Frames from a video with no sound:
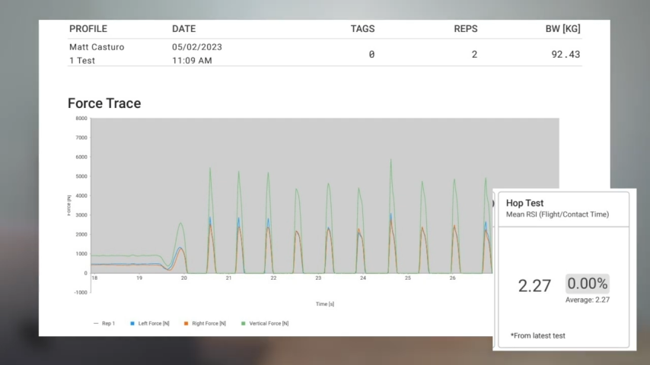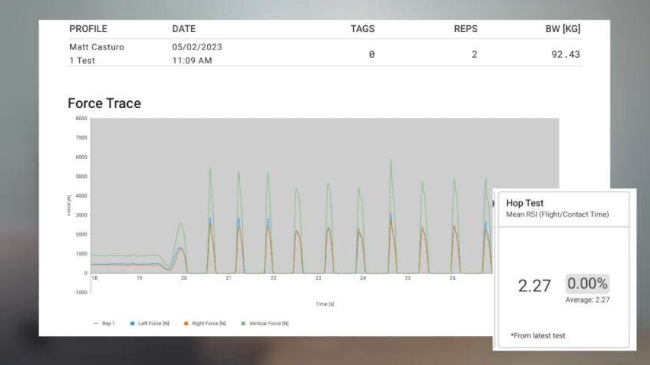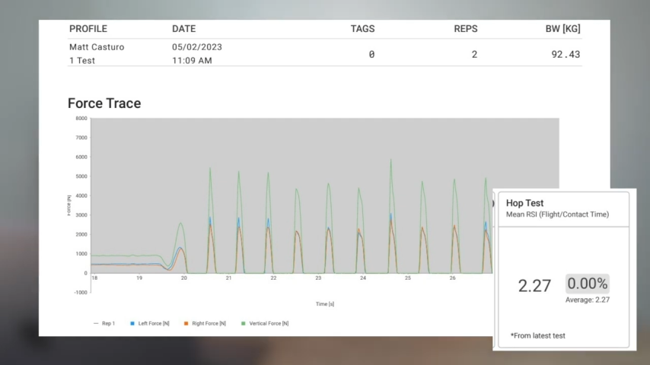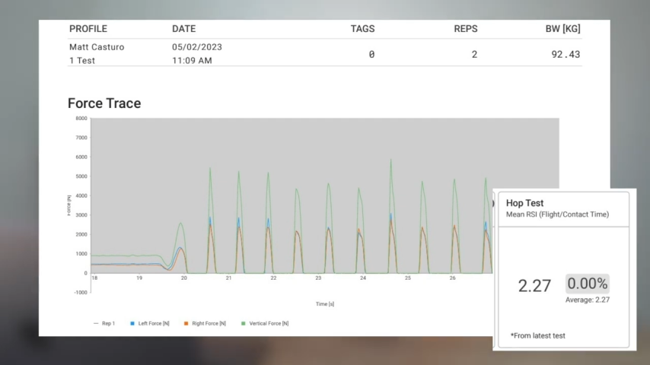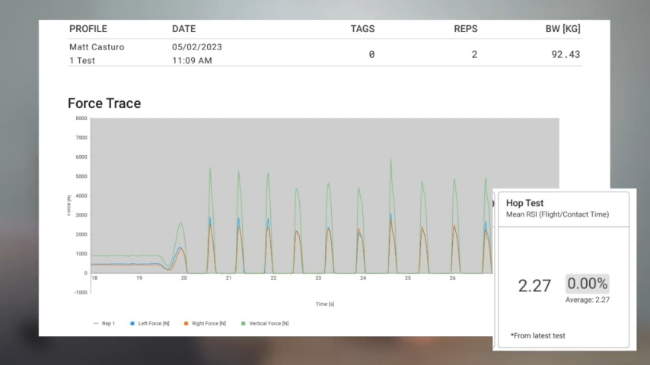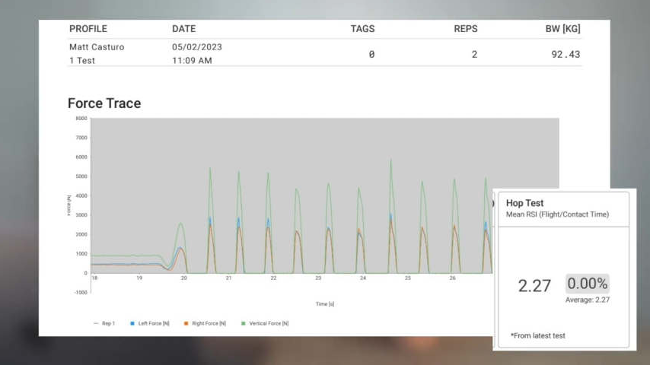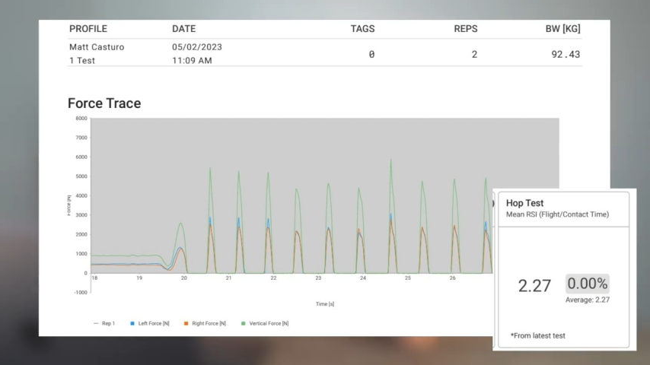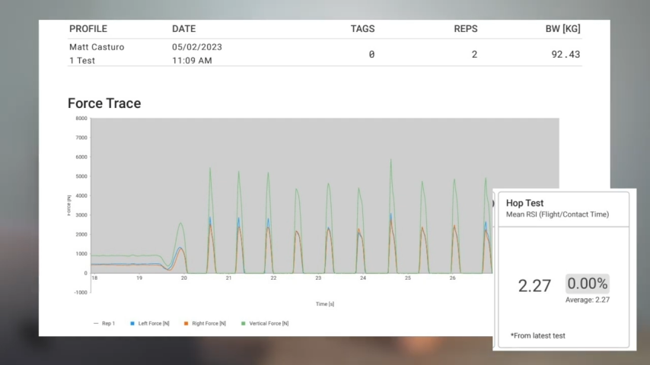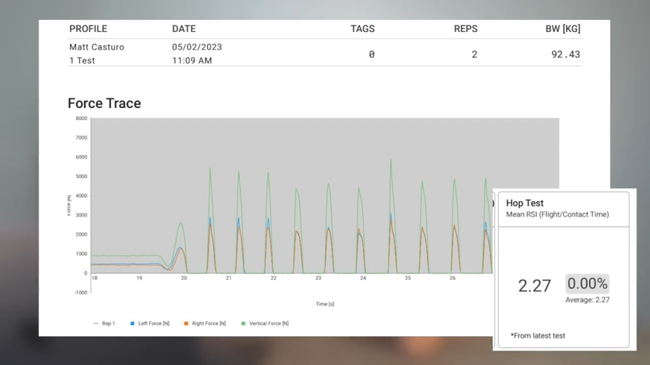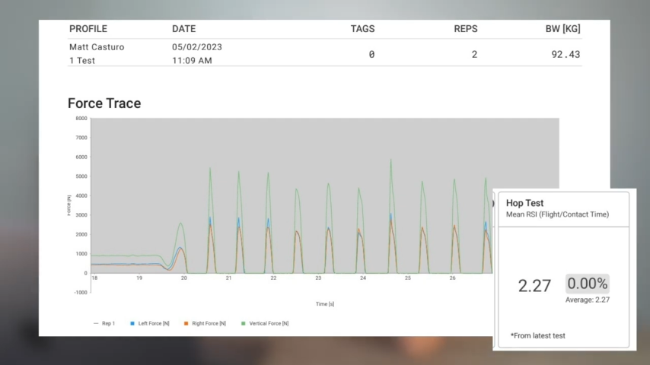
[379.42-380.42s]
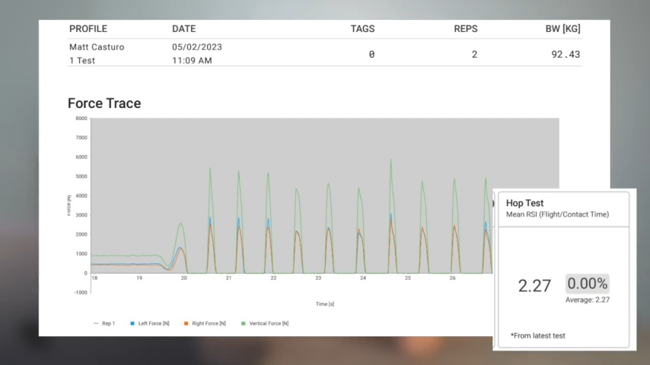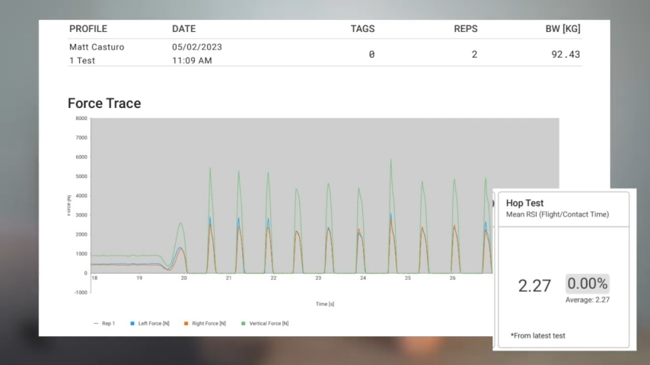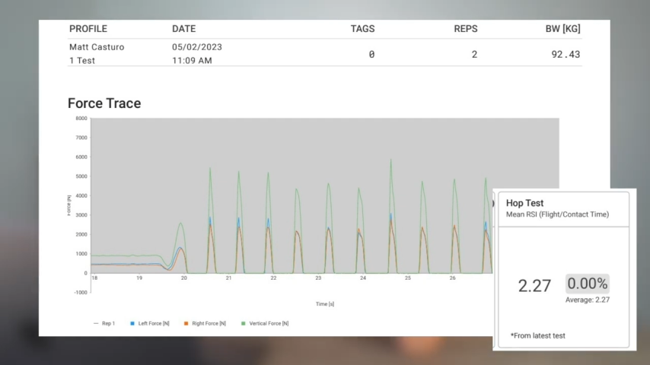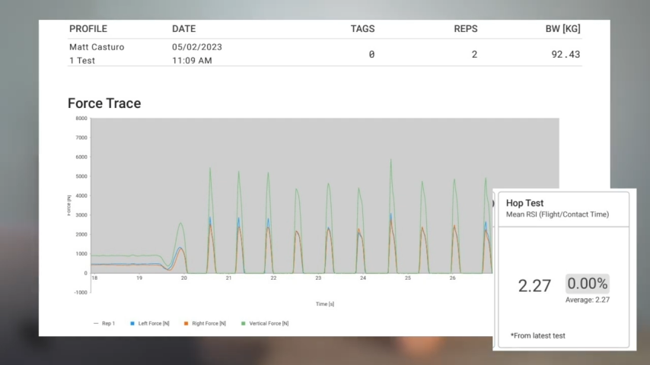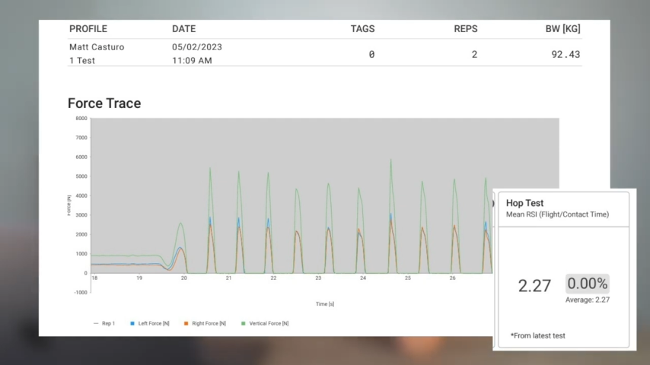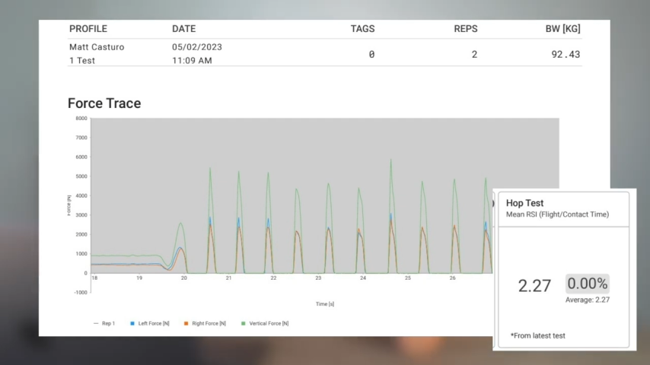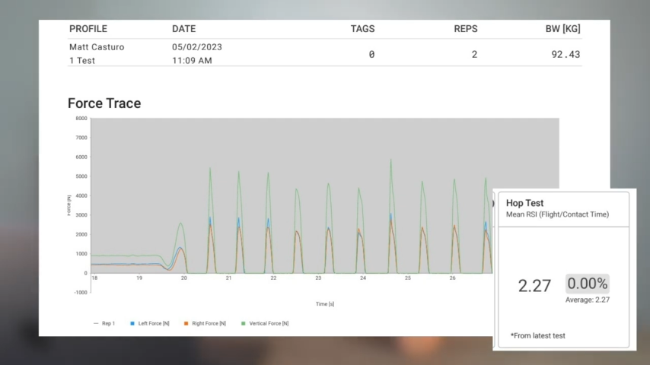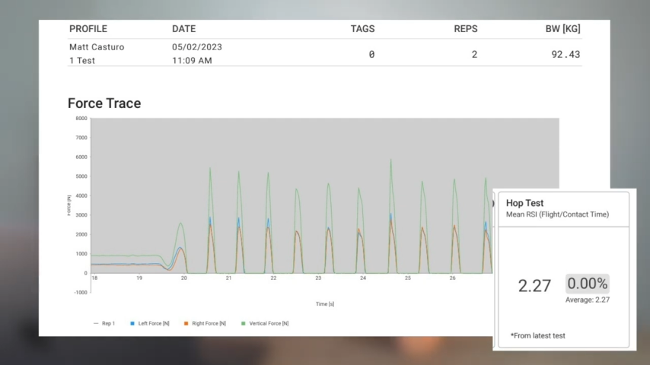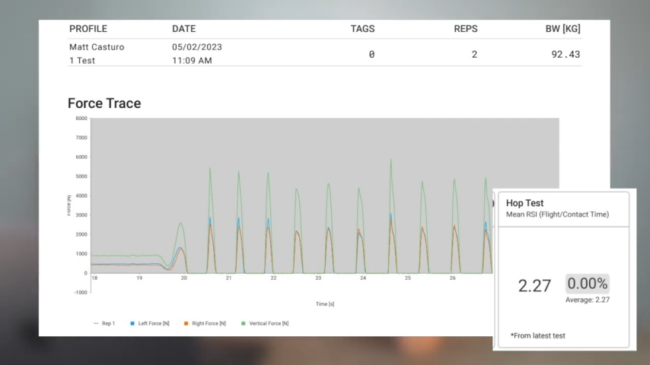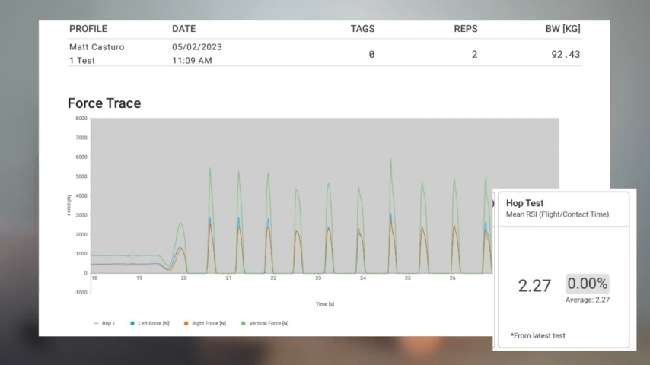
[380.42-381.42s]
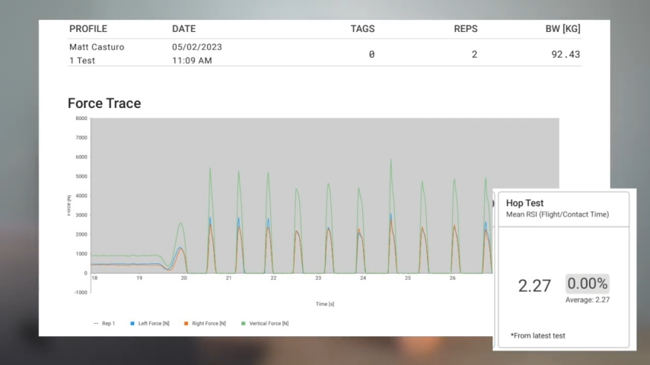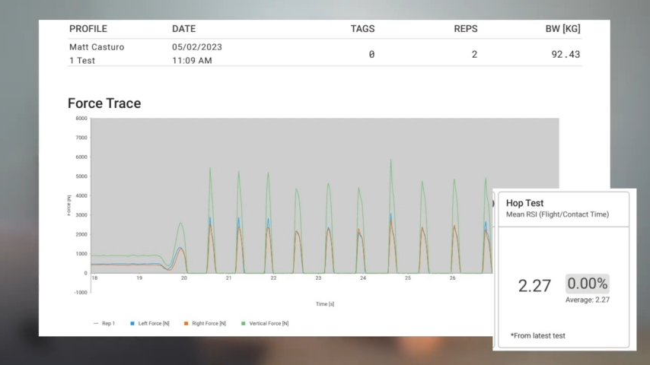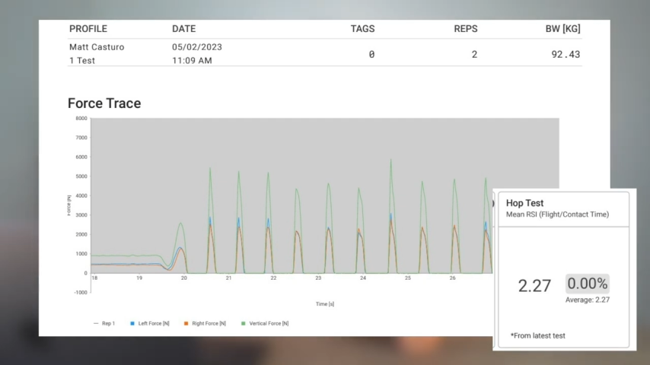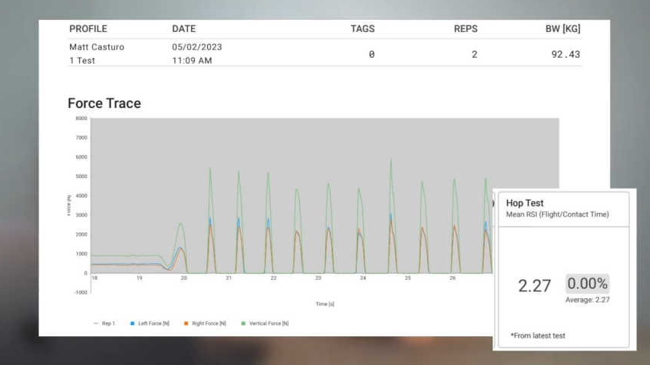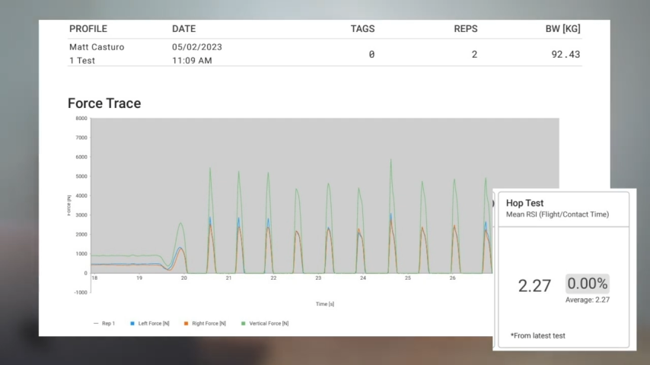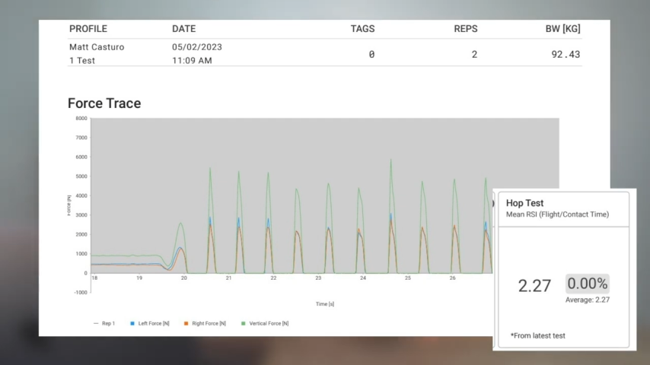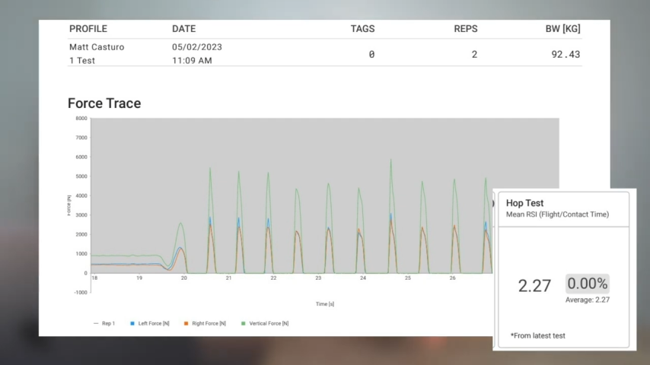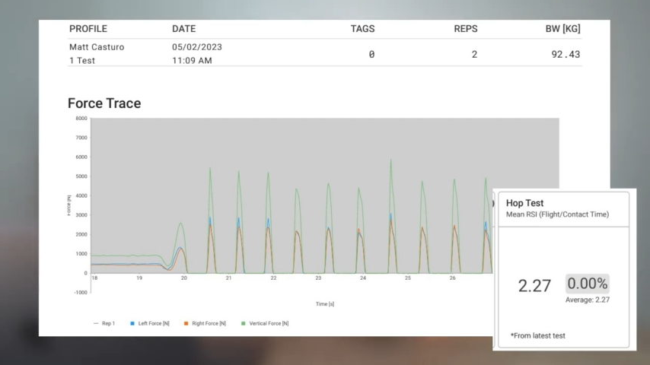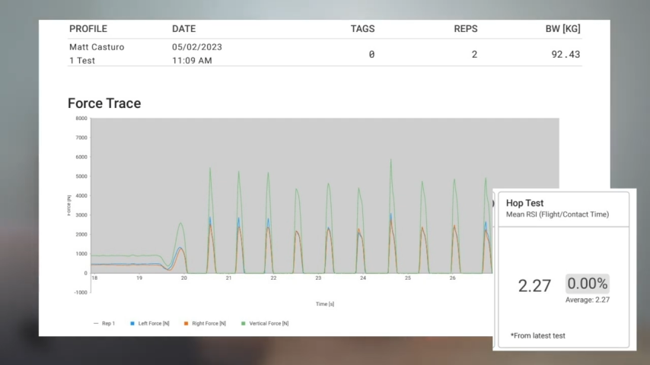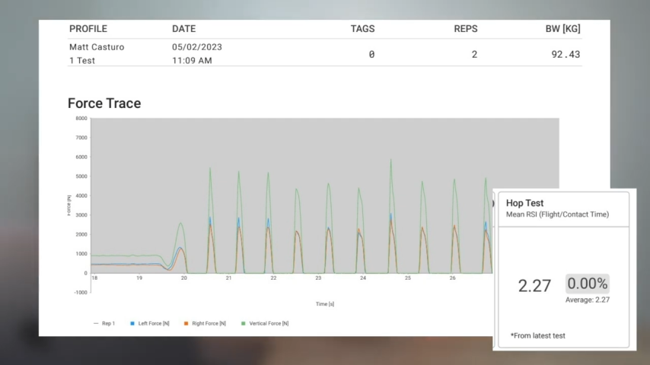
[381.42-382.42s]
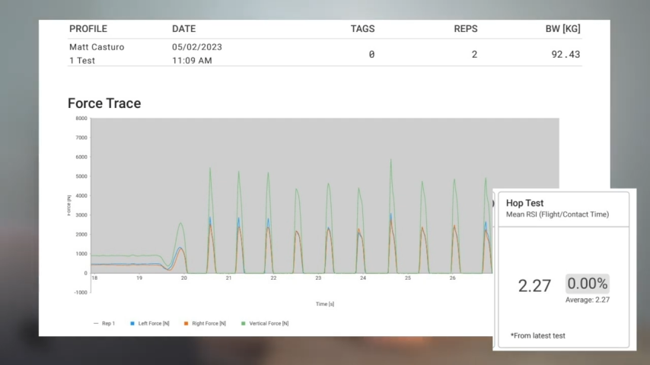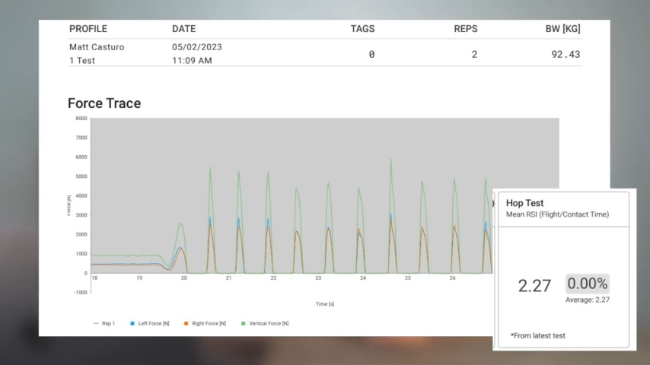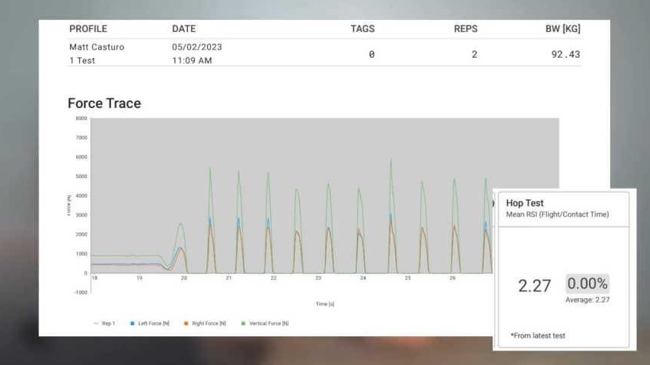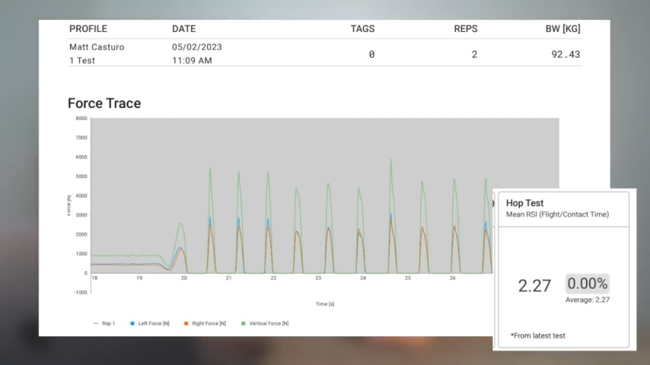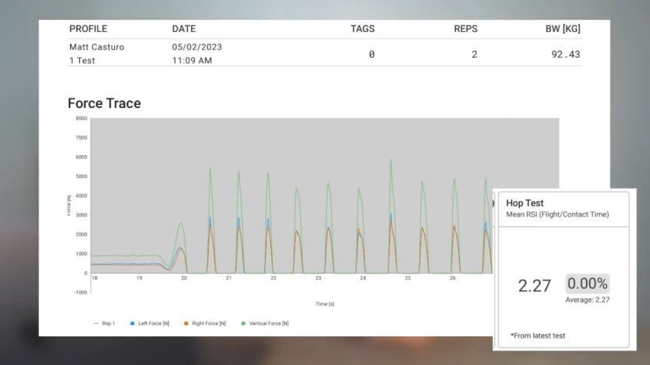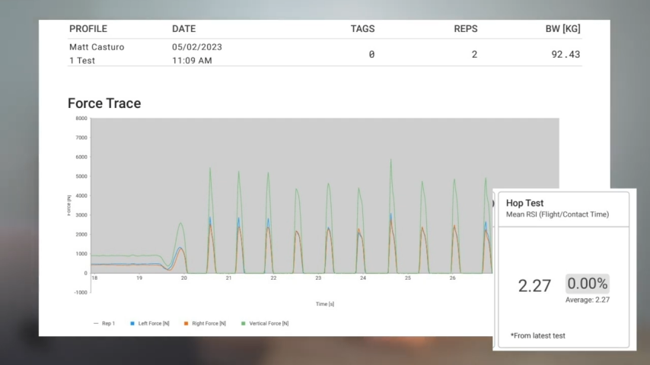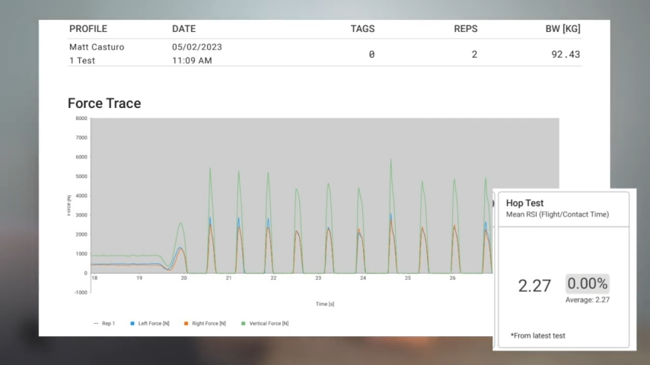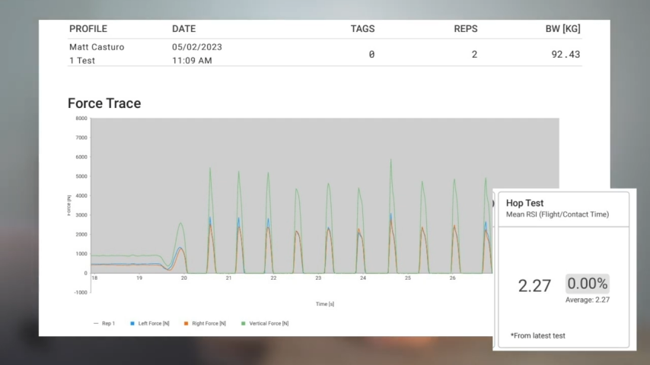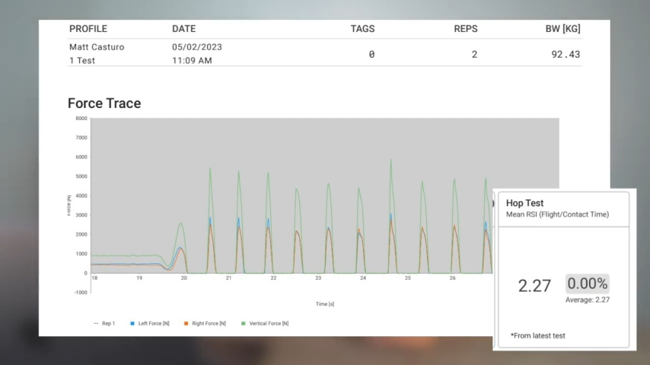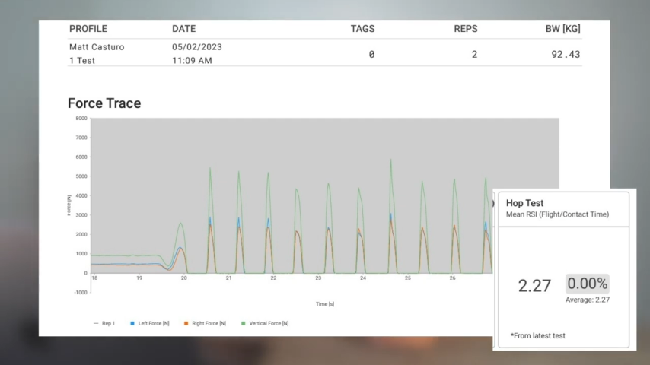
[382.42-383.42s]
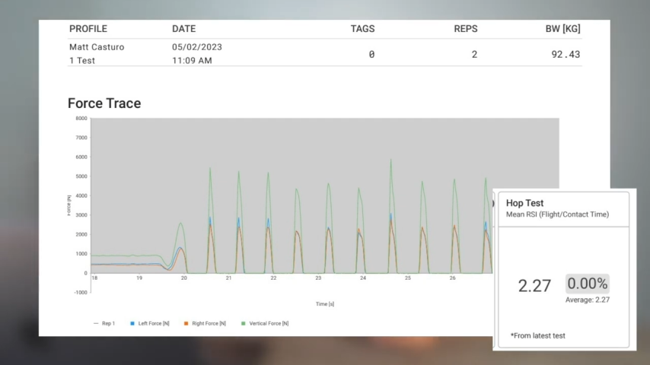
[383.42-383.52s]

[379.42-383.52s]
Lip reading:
Nobody's mouth can be seen.